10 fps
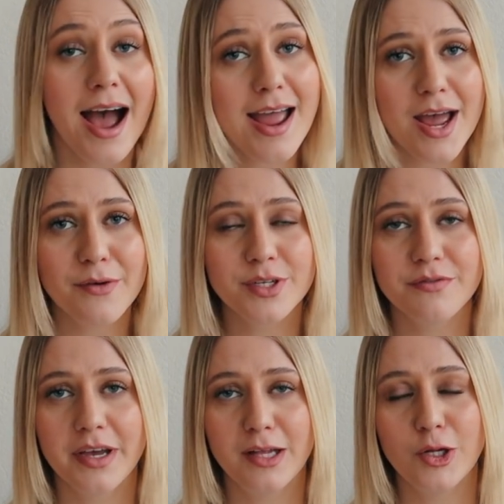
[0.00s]
I have
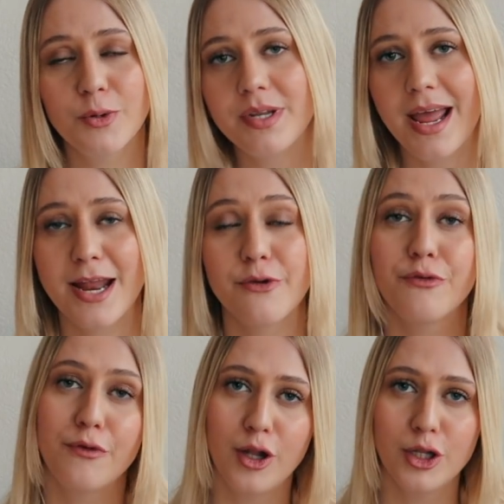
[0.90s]
developed and
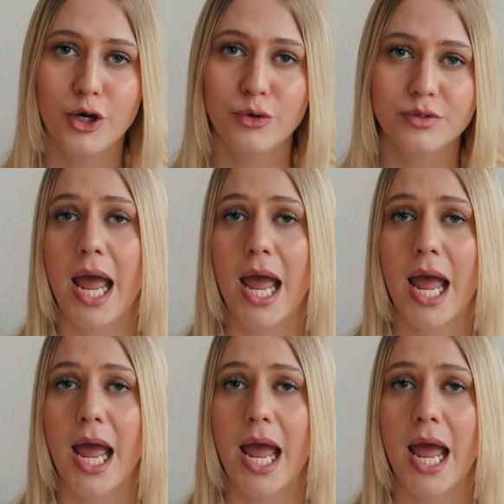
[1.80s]
follow,